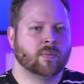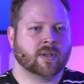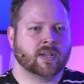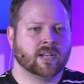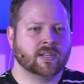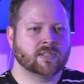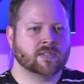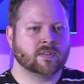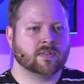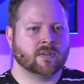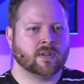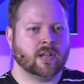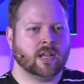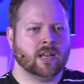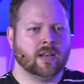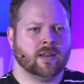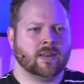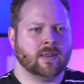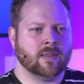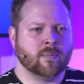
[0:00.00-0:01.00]
Because
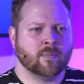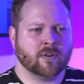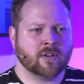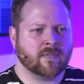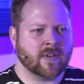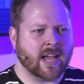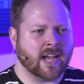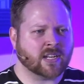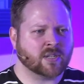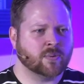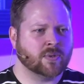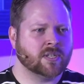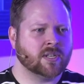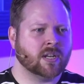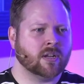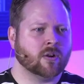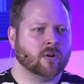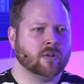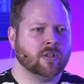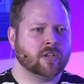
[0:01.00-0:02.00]
in the book of Acts, we
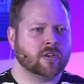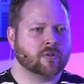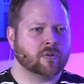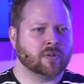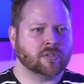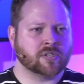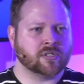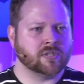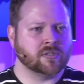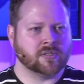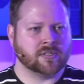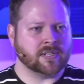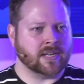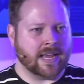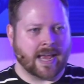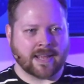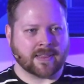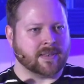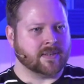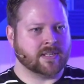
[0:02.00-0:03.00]
see early Christians
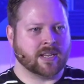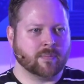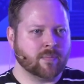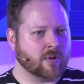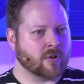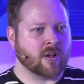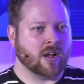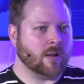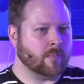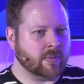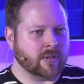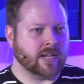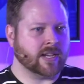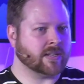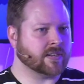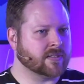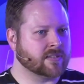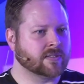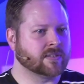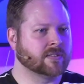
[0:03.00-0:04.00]
at the temple
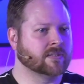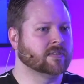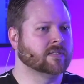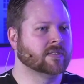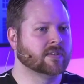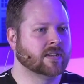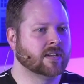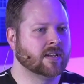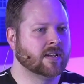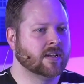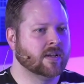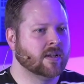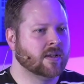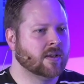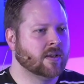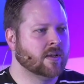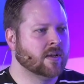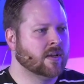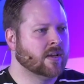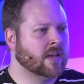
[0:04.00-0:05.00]
complex.
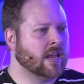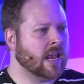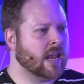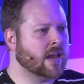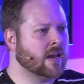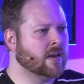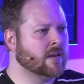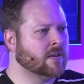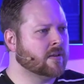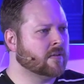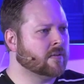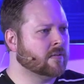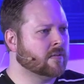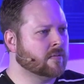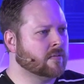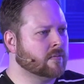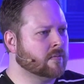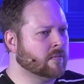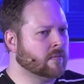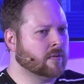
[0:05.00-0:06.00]
And
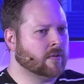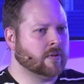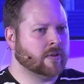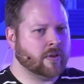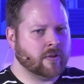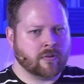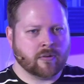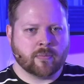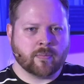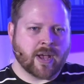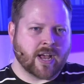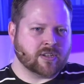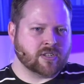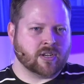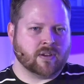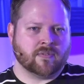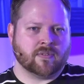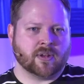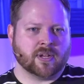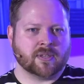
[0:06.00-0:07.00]
you
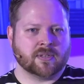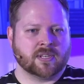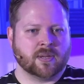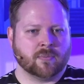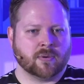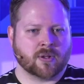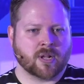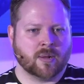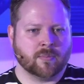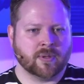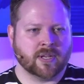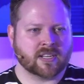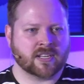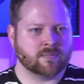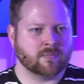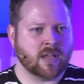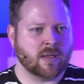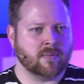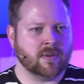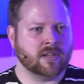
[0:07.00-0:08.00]
imagine if they're at the temple
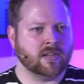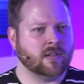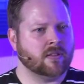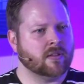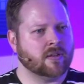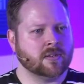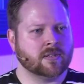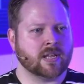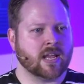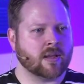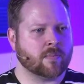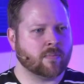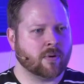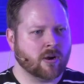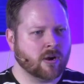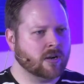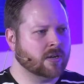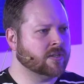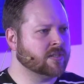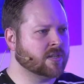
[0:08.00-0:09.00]
complex, maybe they take
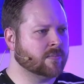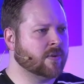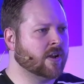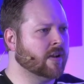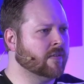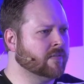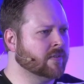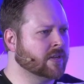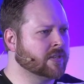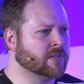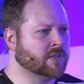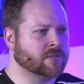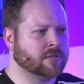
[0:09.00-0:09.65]
part in some offerings.